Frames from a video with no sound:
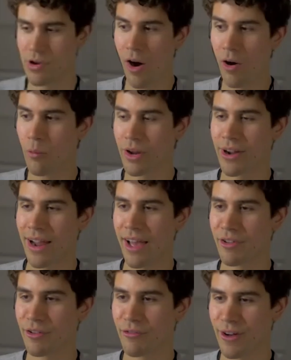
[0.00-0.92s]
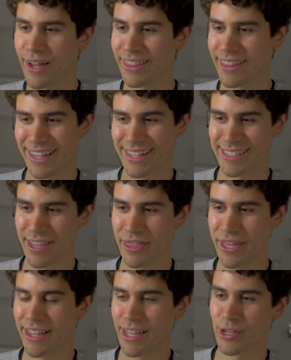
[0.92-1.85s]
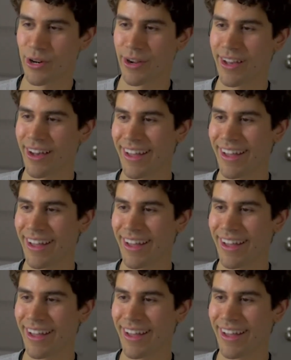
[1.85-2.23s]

when you're having fun. Like it's a thing in your gut,